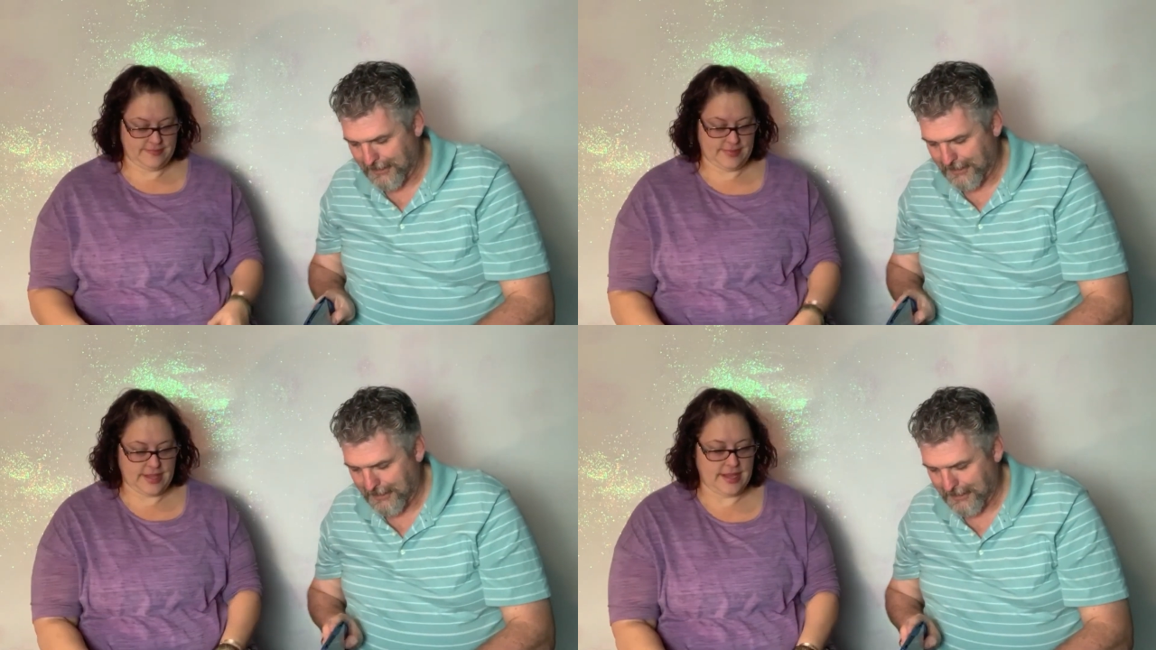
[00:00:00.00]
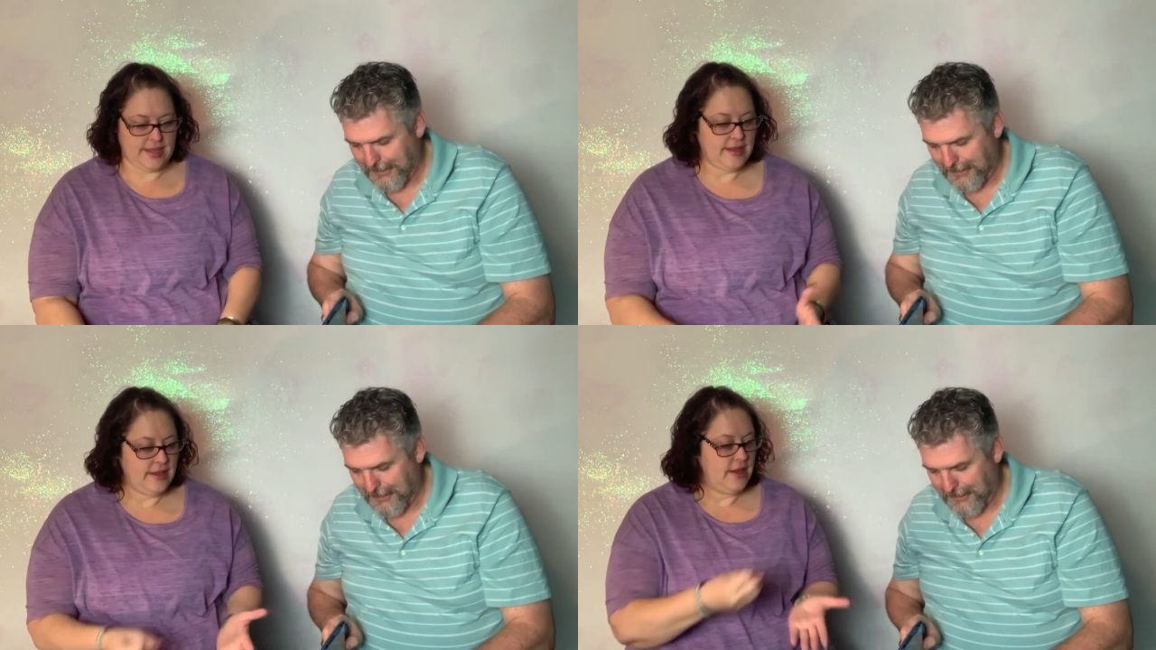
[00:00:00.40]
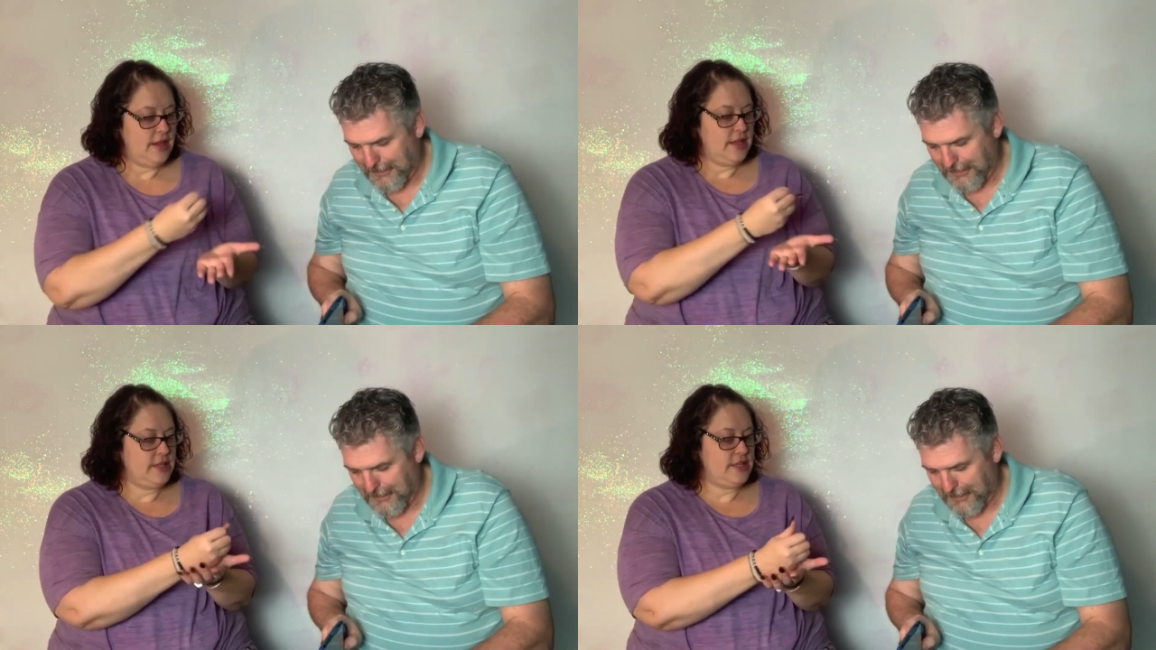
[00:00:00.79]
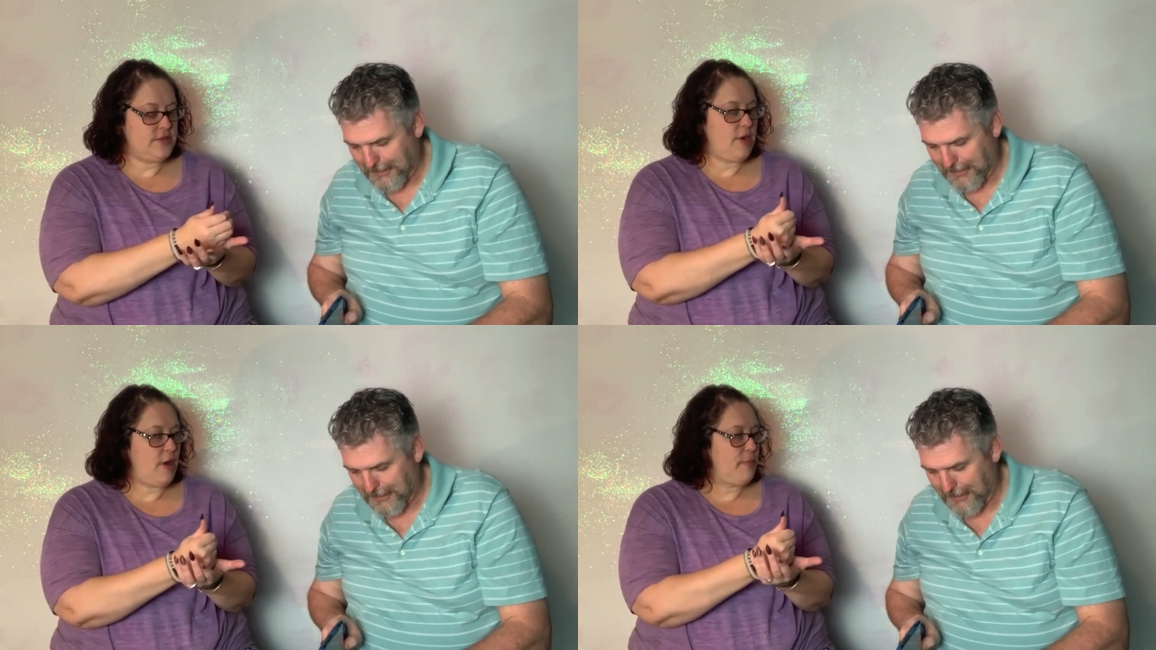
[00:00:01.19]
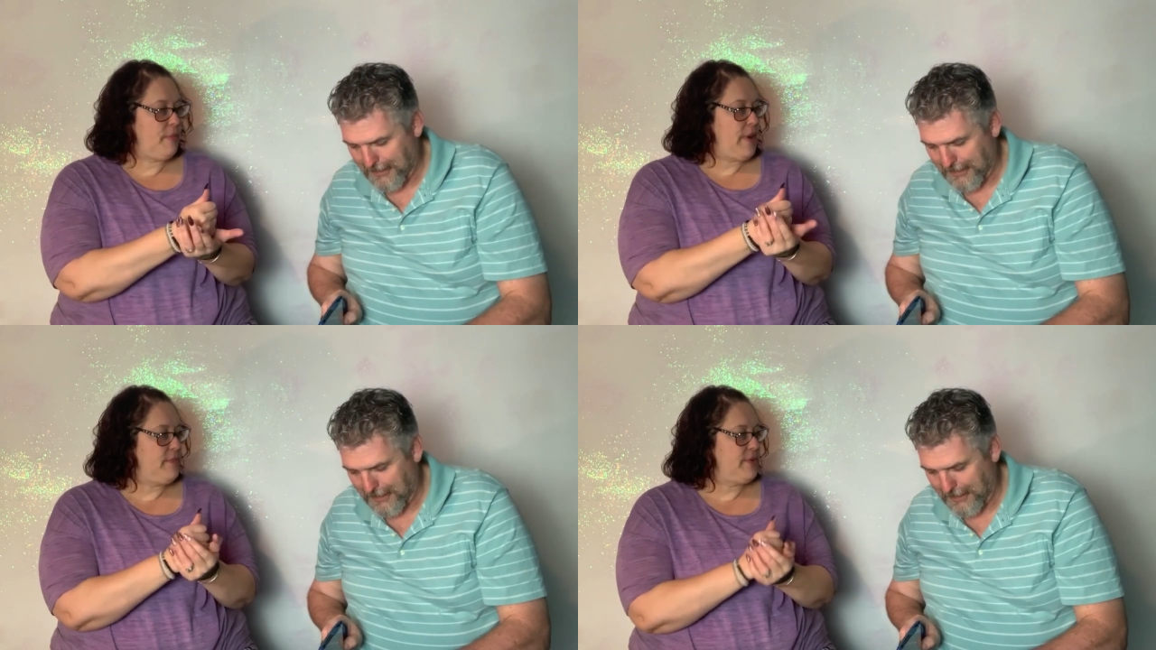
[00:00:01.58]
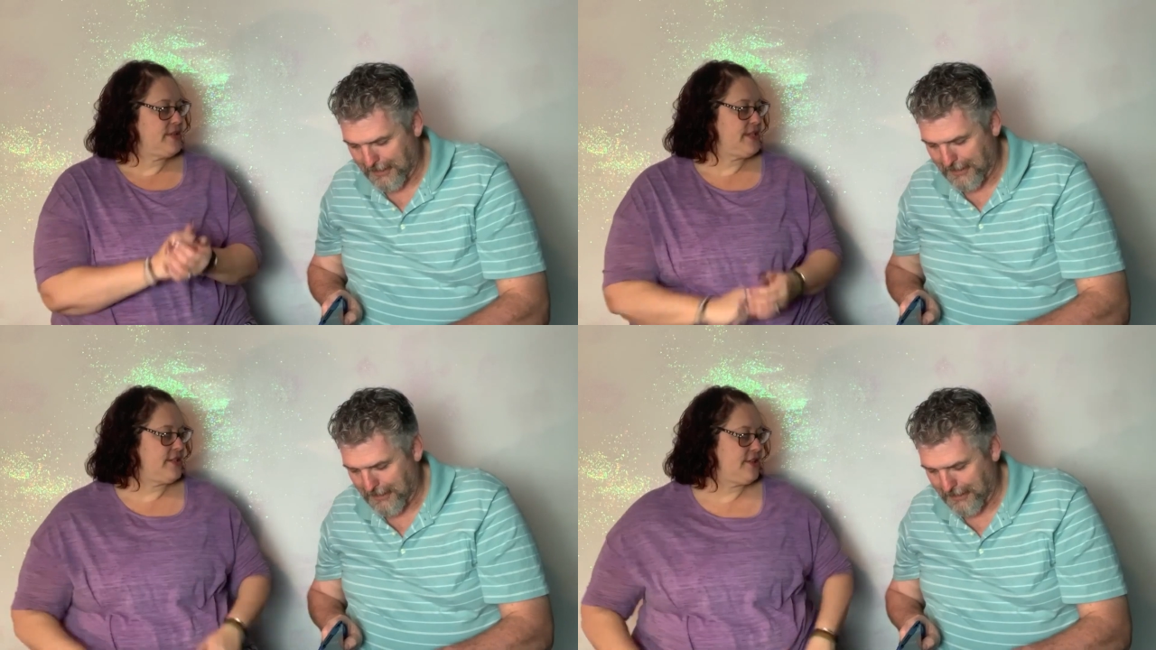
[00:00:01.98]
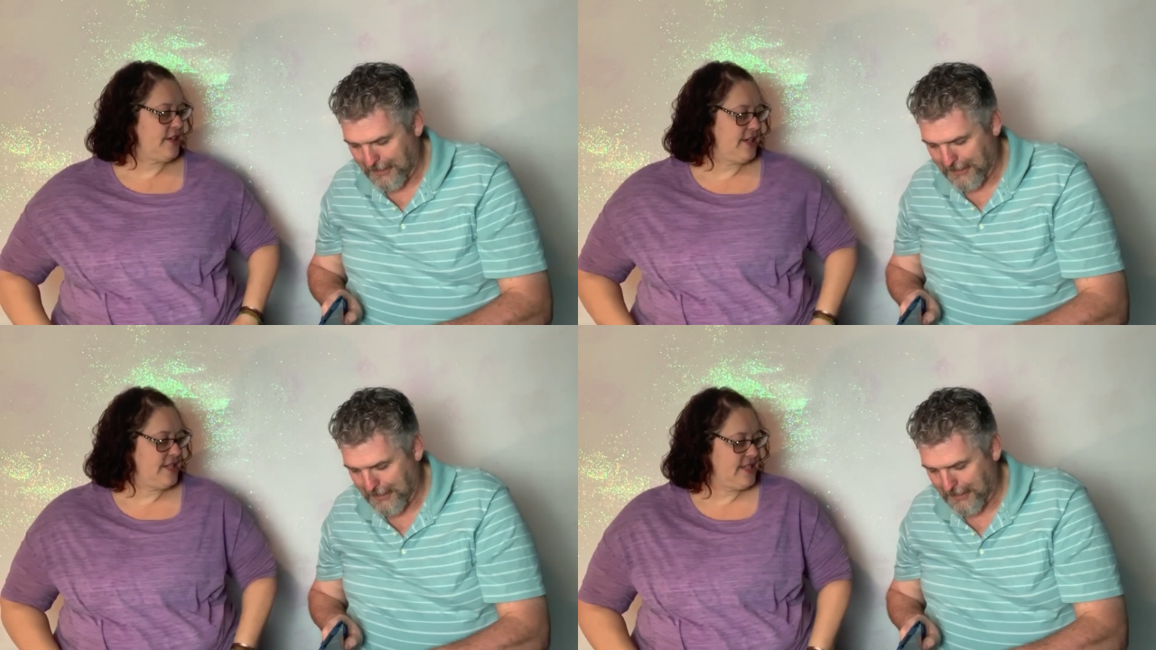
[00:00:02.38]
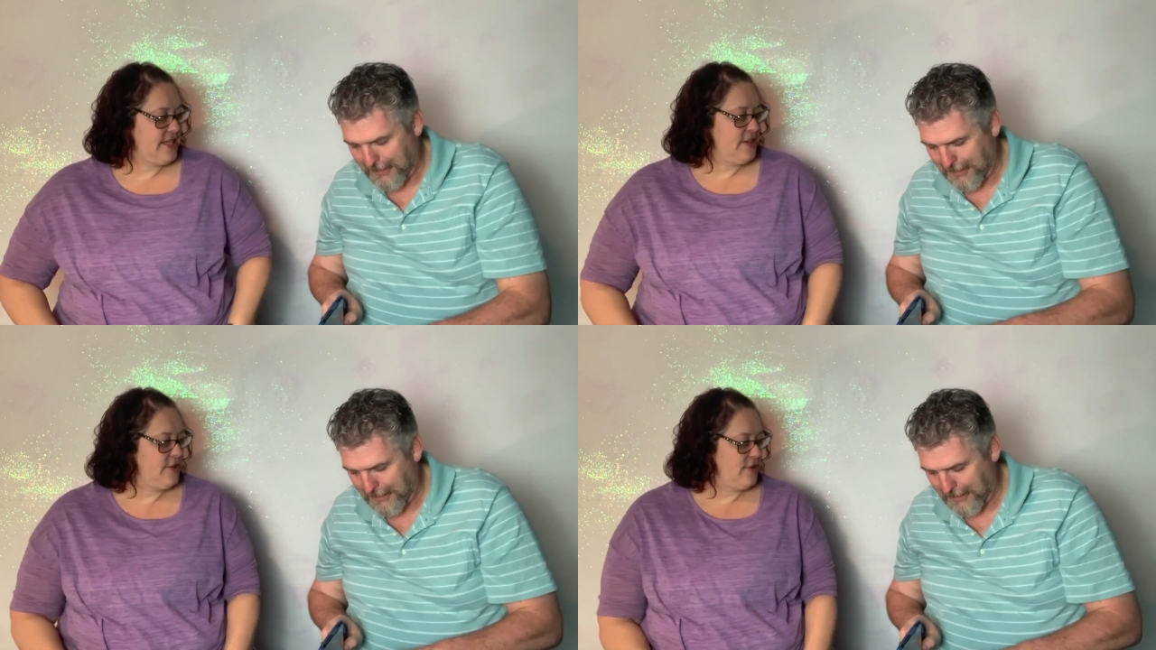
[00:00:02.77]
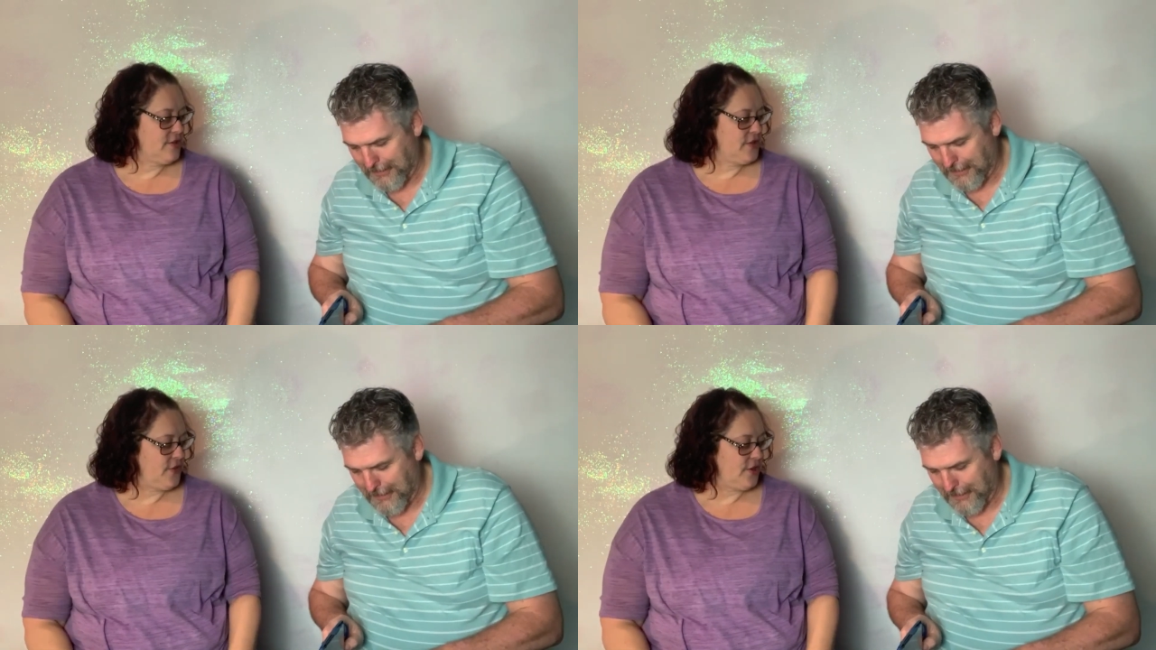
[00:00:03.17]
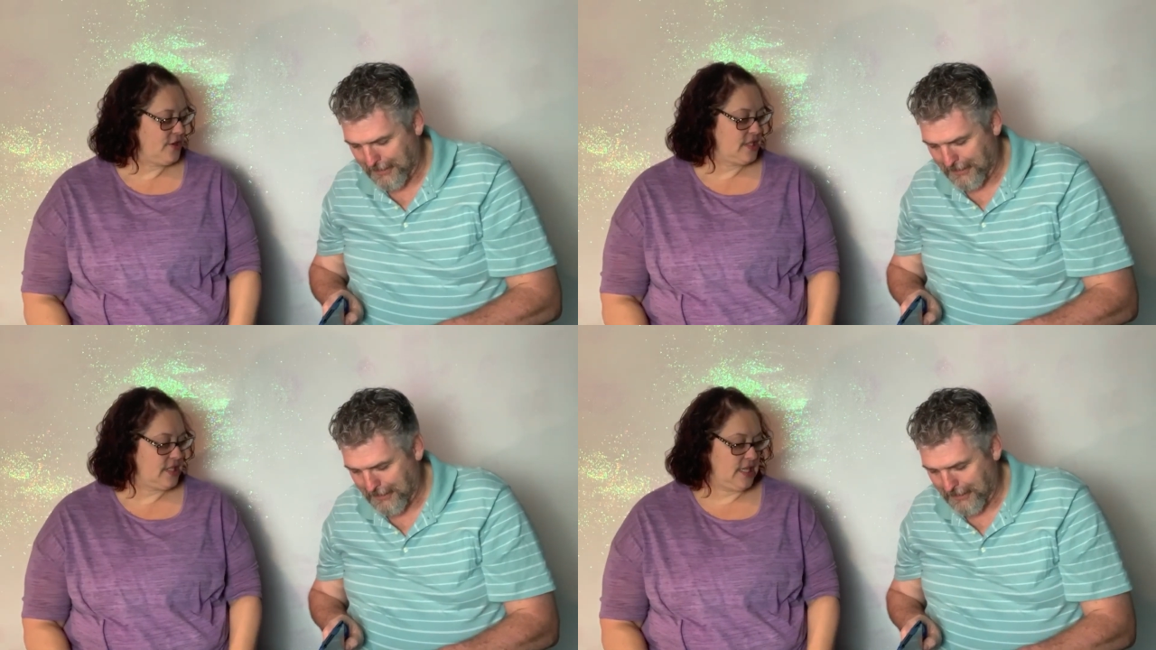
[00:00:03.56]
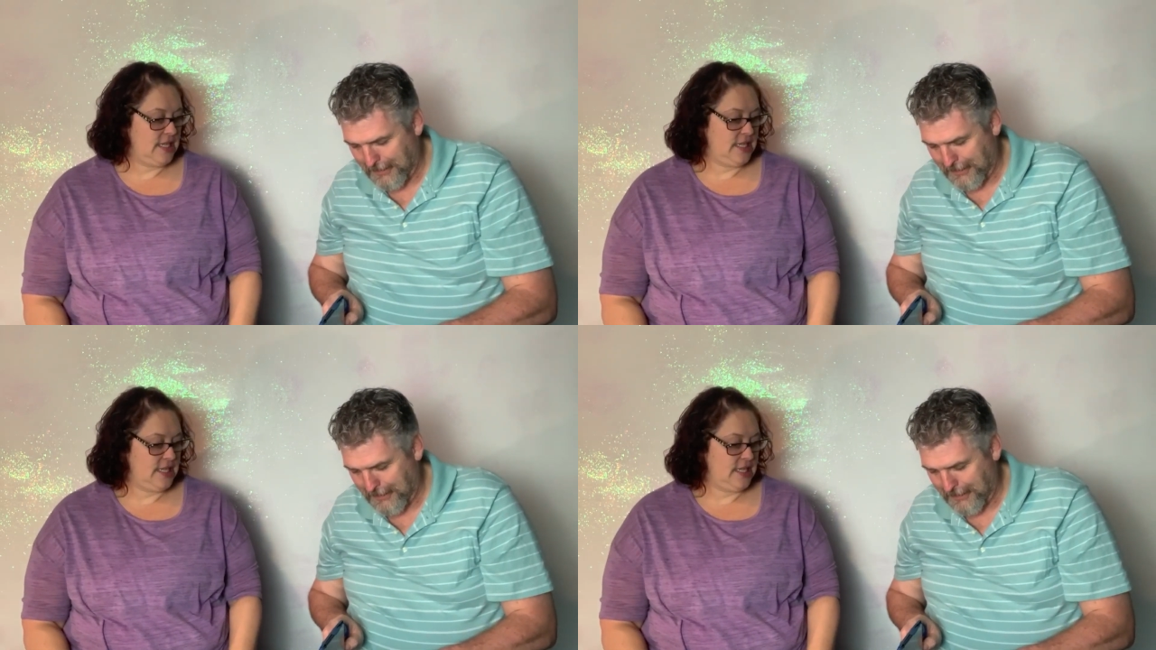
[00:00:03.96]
Speaker 1: Okay, let's rock, paper, scissor it to see who goes first.